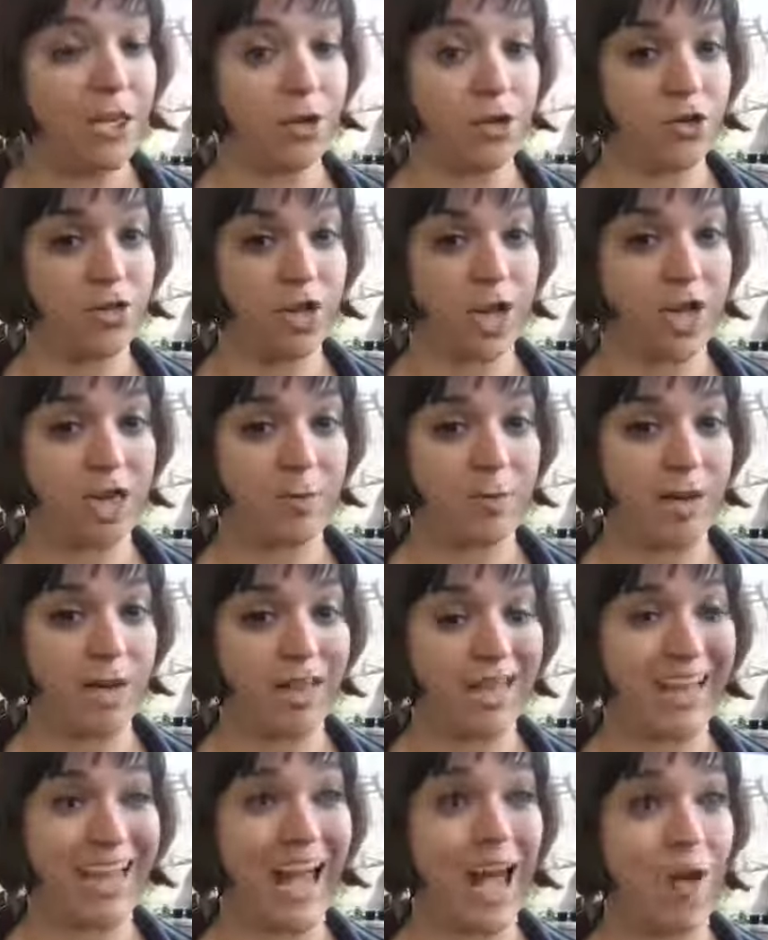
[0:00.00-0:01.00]
You're here to talk
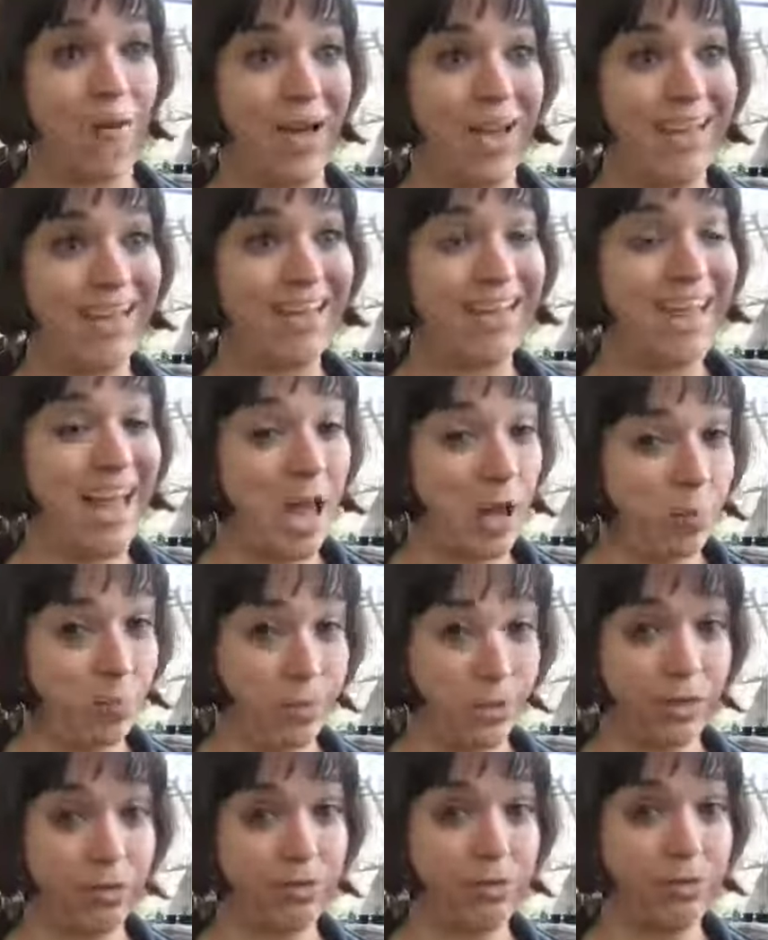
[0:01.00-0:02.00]
about like how I can
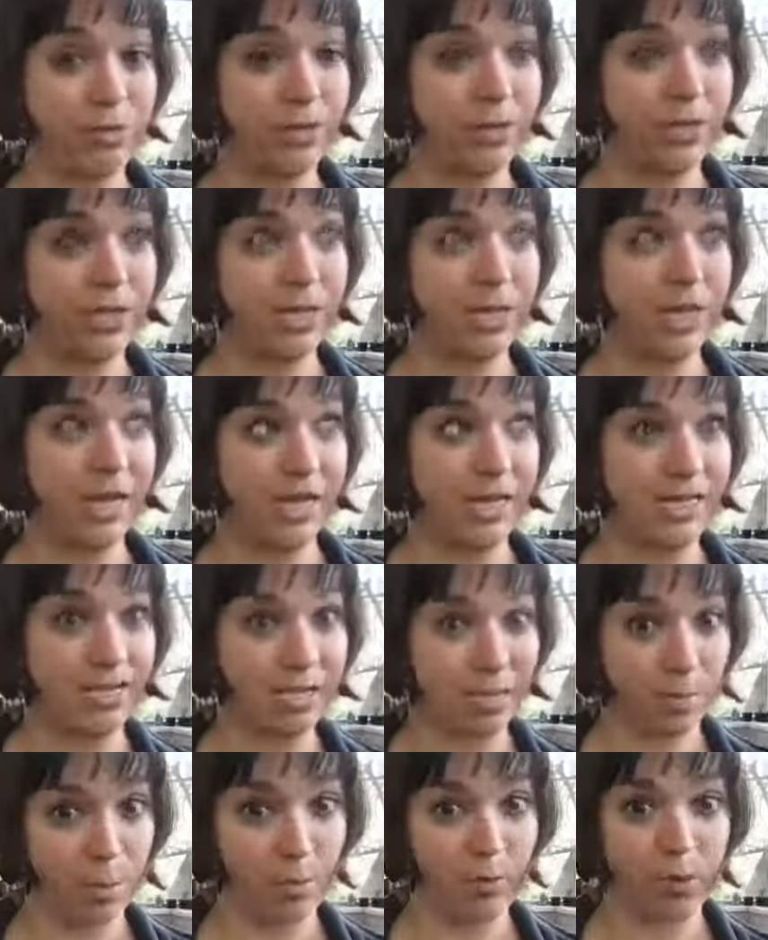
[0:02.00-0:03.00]
help you
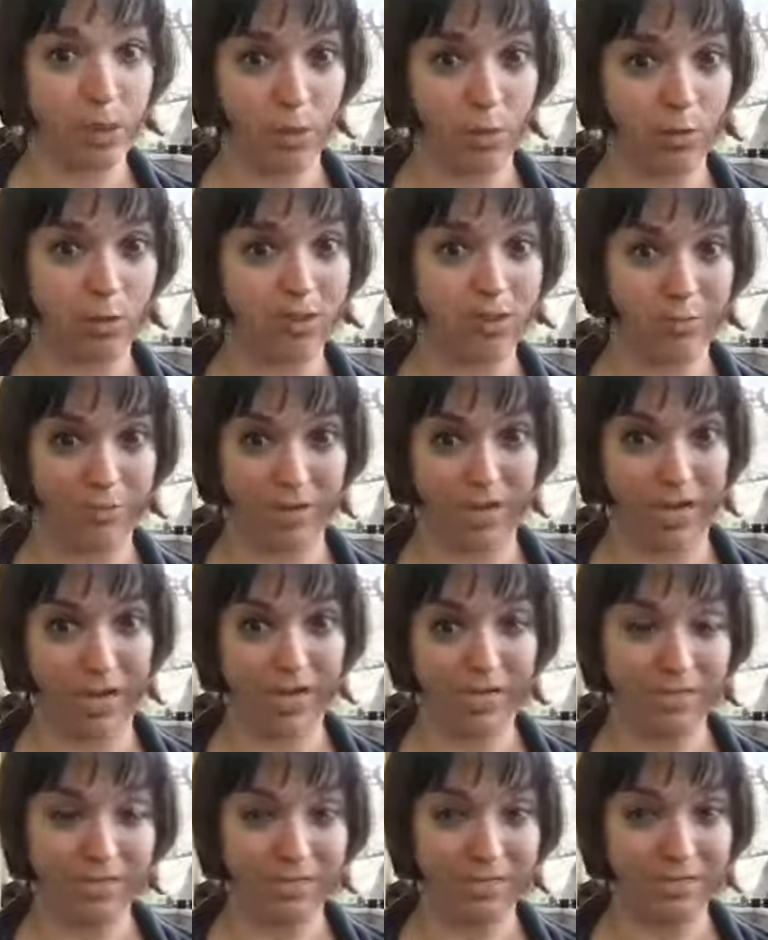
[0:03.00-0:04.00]
get to the point you want to
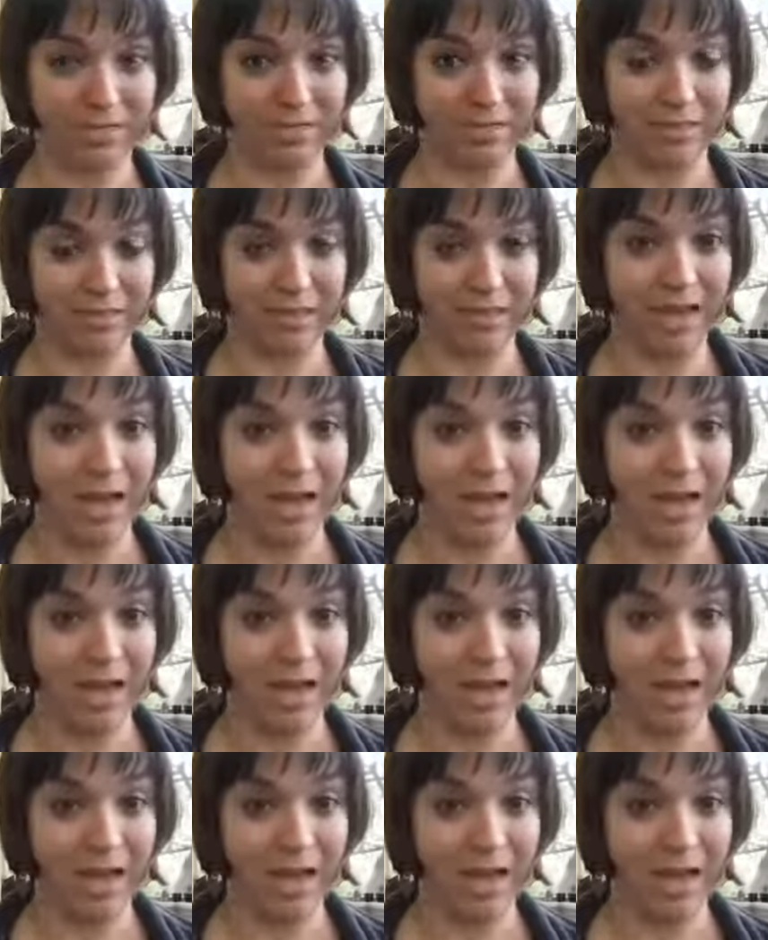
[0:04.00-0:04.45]
be at.